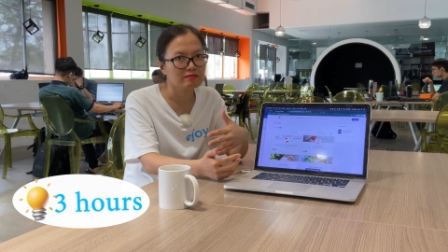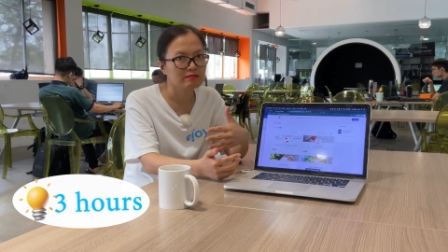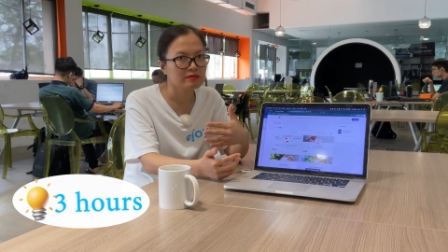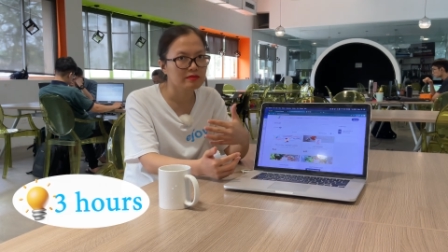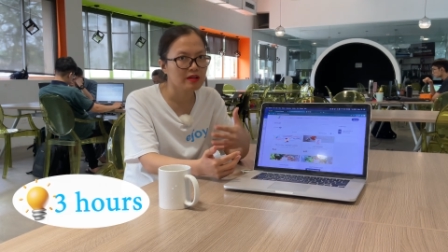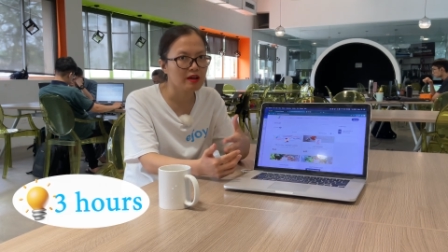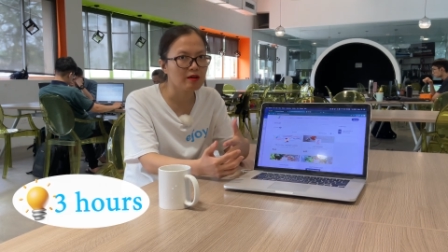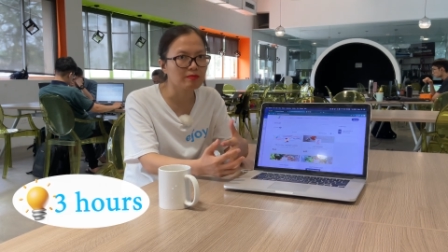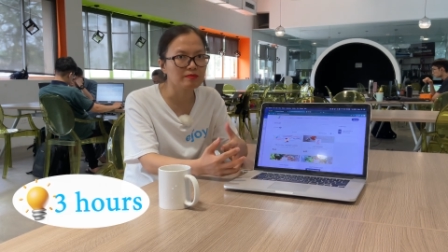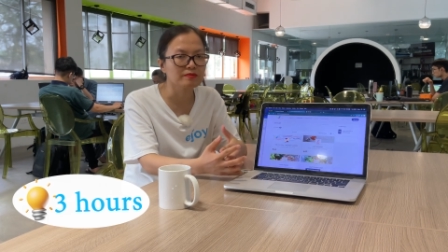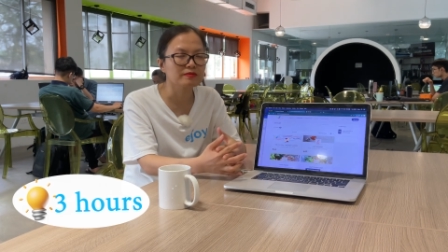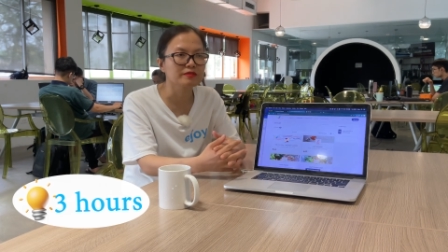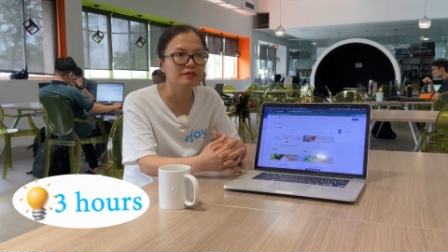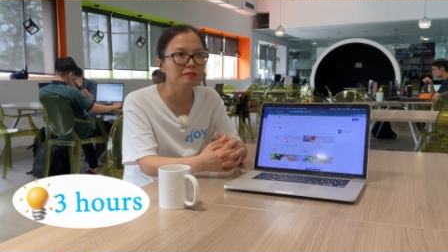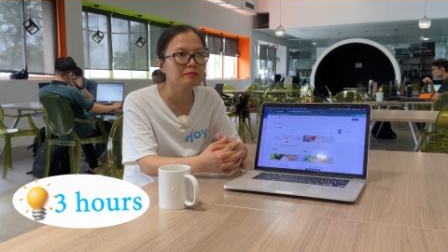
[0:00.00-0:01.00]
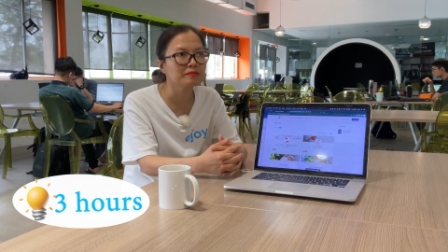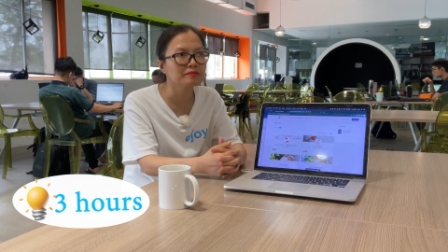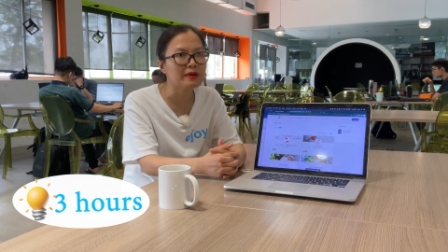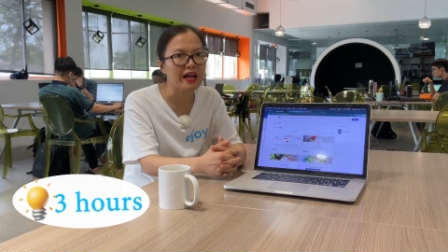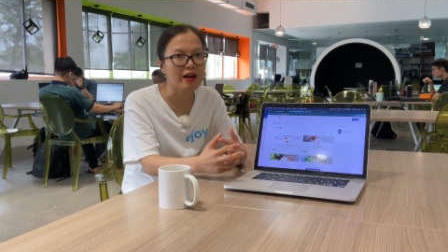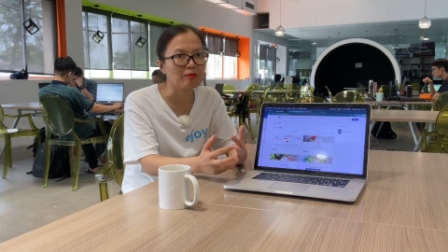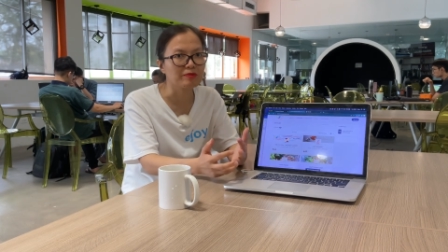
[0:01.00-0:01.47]
on Saturday
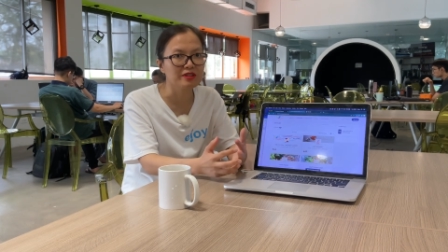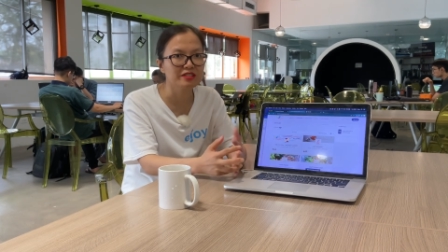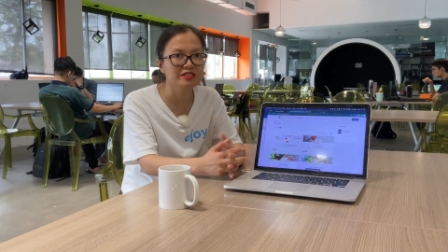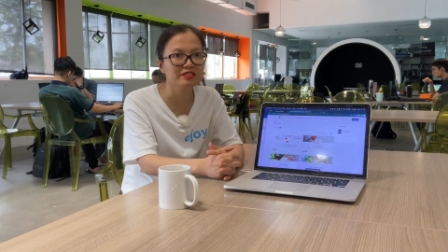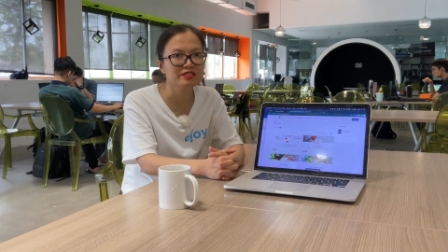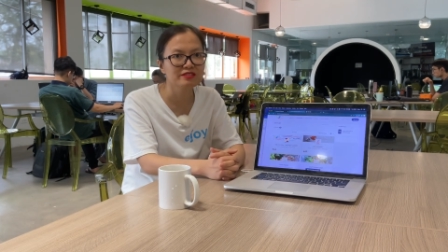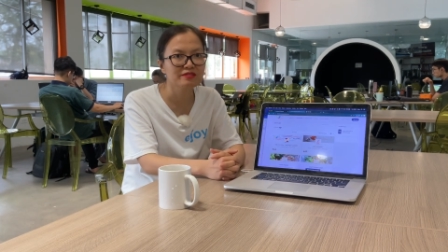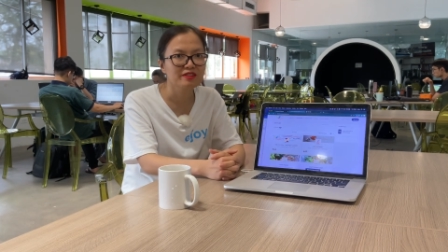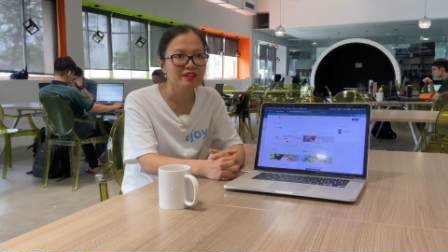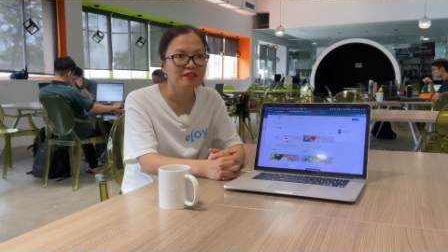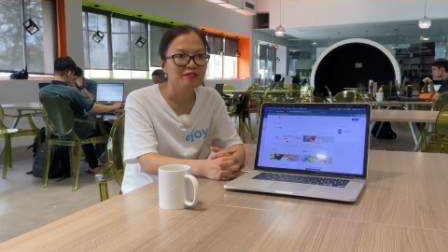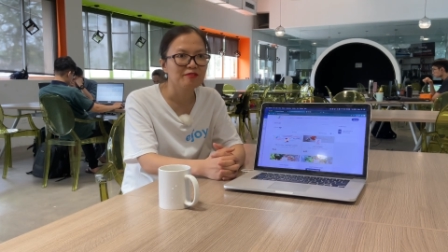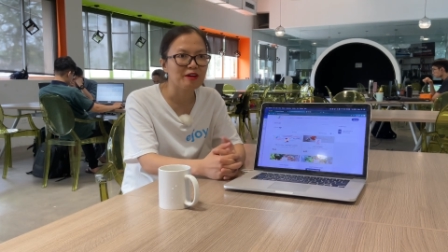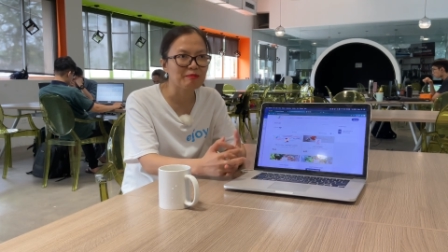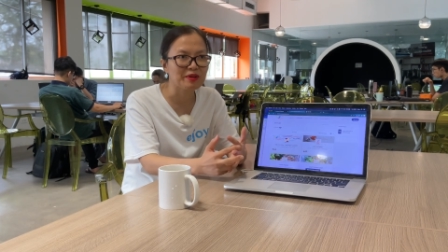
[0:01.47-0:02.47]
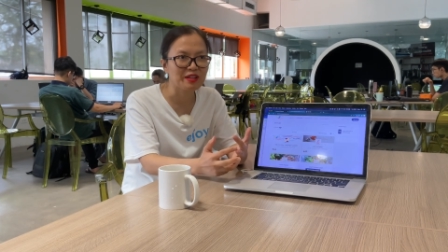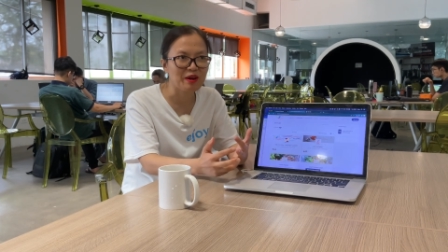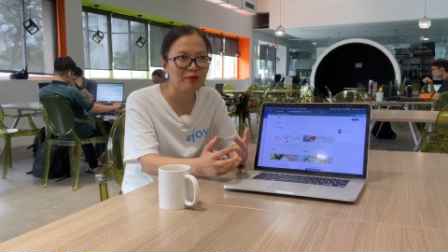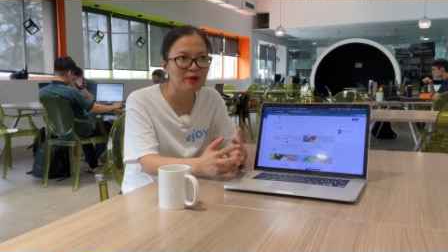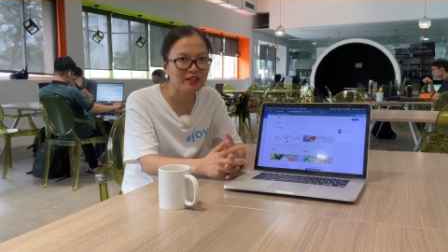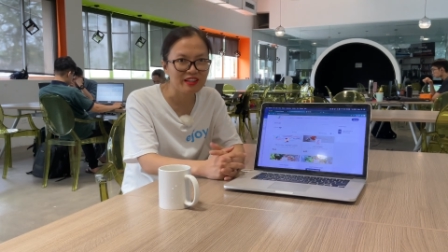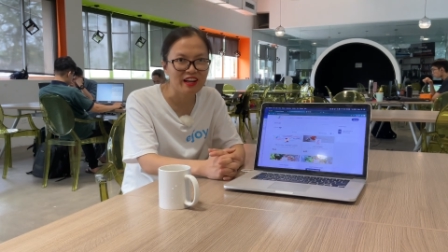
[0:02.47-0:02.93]
morning to study the
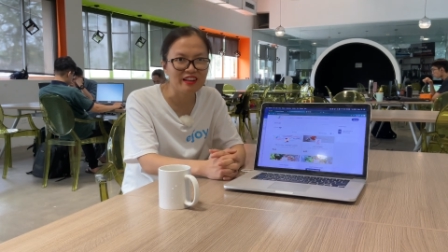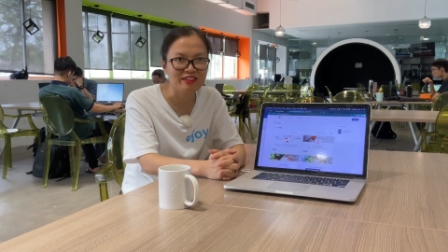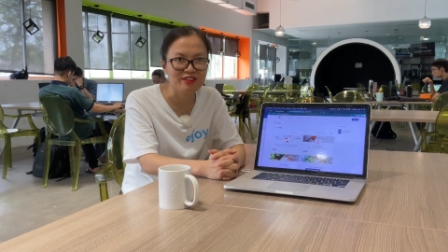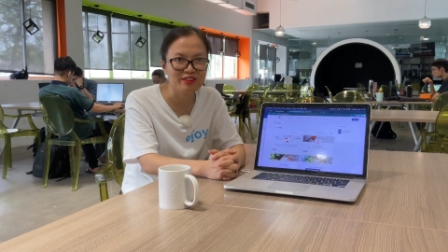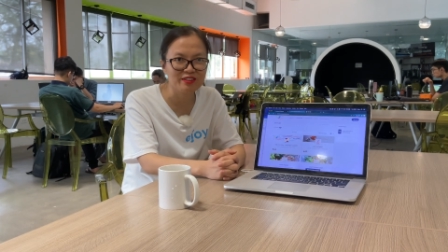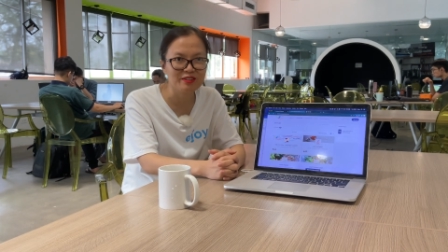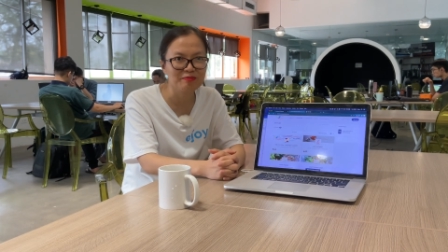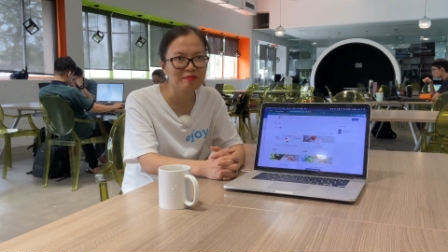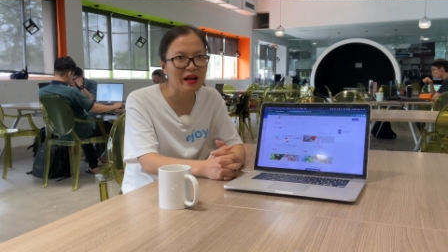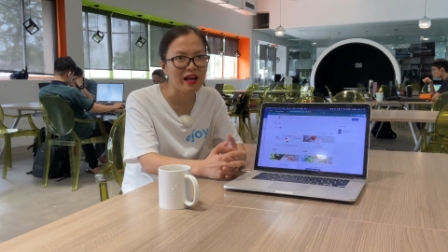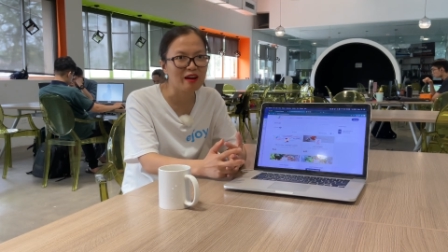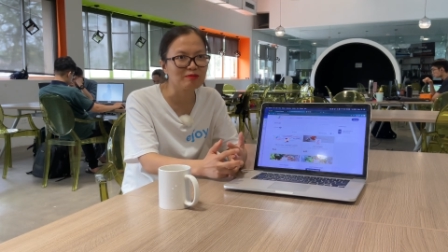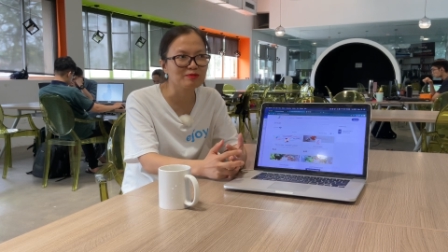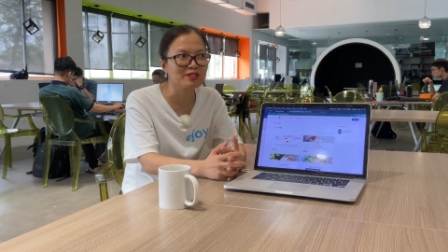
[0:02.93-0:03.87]
entire content